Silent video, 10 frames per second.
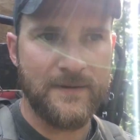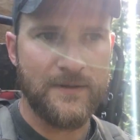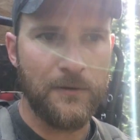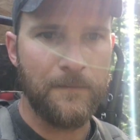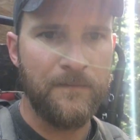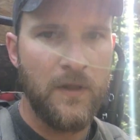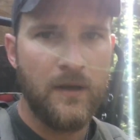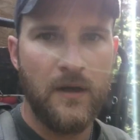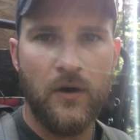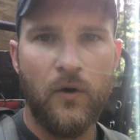So
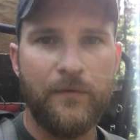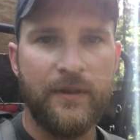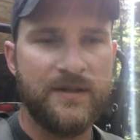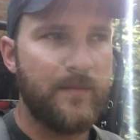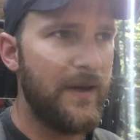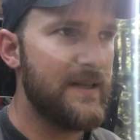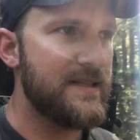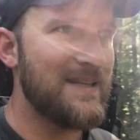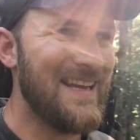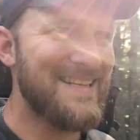hopefully this bait
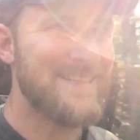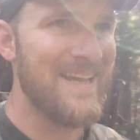stays